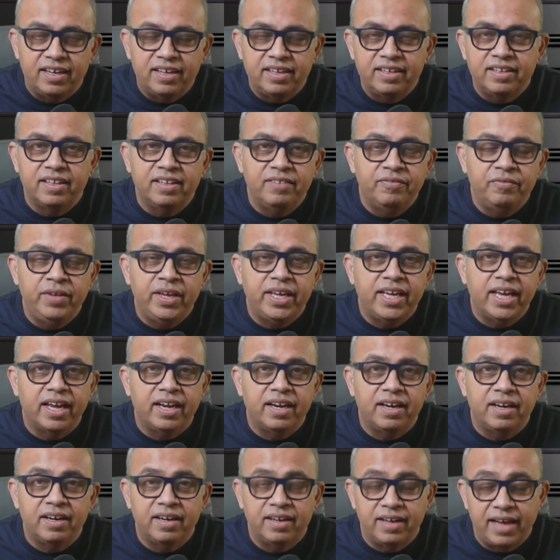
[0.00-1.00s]
we
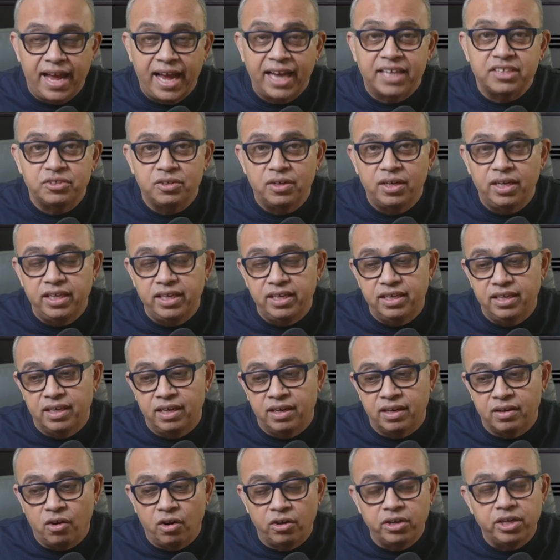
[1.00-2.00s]
can actually
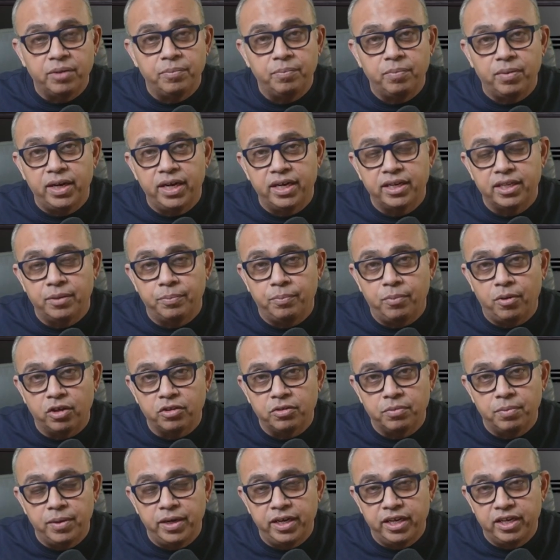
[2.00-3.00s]
contemplate the
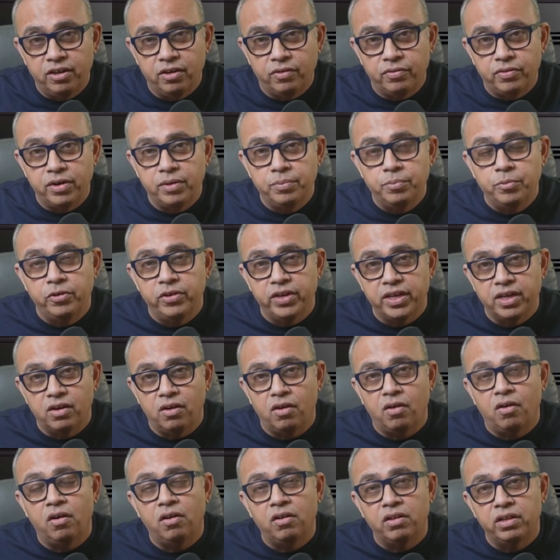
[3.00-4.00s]
possibility of removing
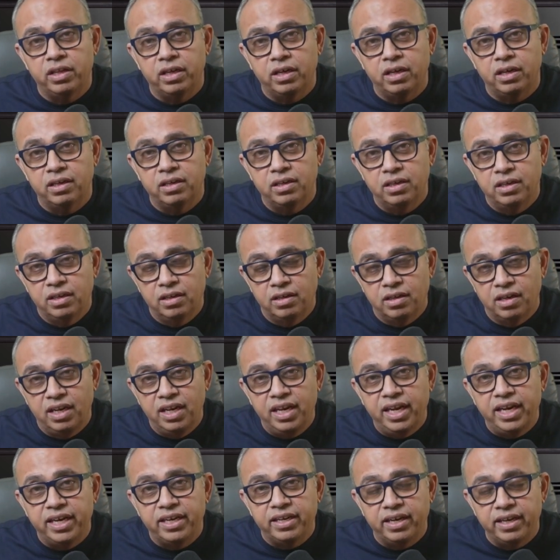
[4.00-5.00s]
all the
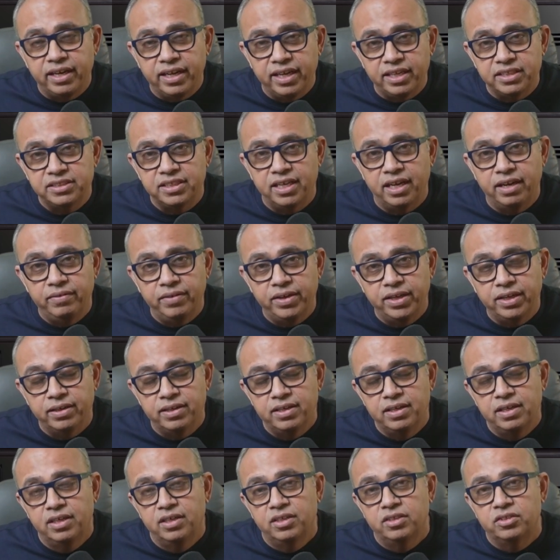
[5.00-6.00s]
latent HIV,
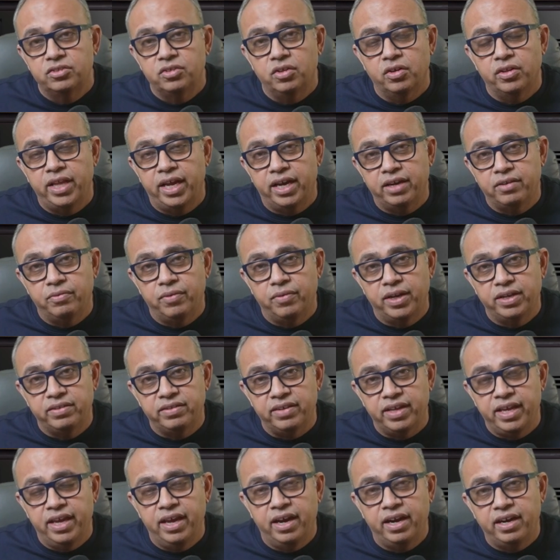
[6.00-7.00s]
so that once
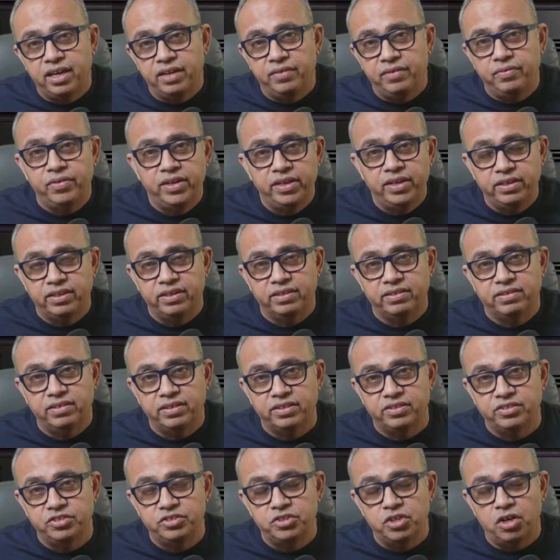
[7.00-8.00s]
ART finishes
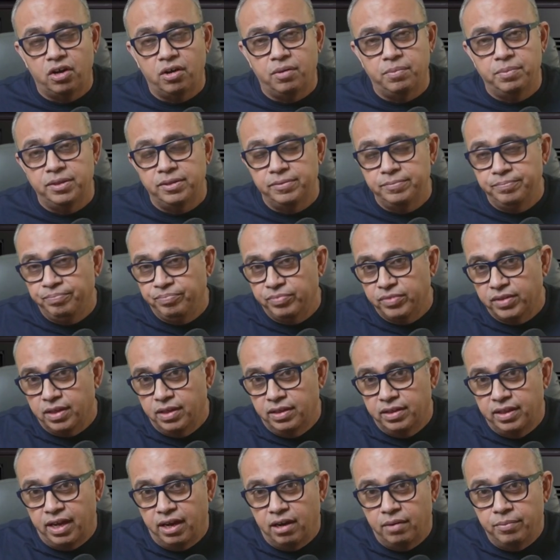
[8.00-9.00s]
its job,
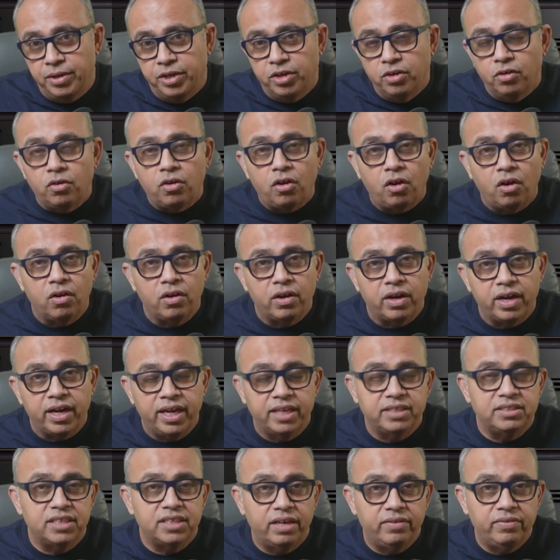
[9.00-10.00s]
there will be no longer
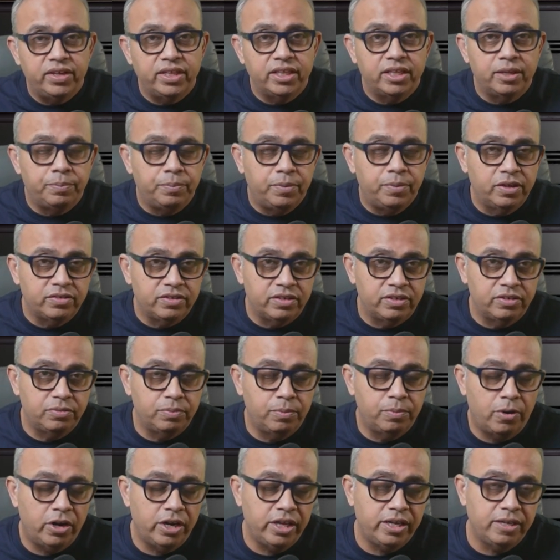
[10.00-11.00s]
HIV in the person's
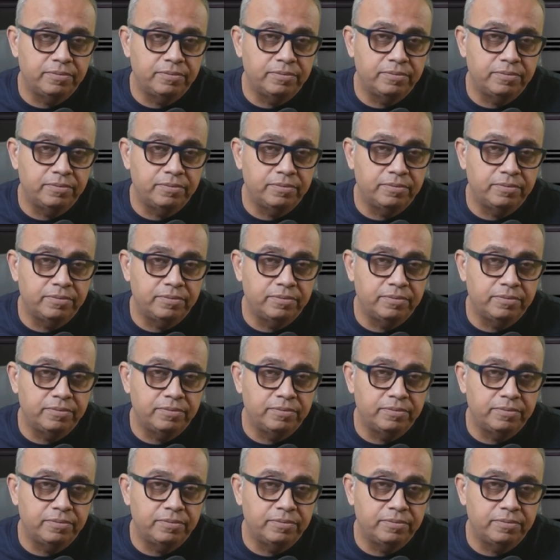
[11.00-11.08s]
body.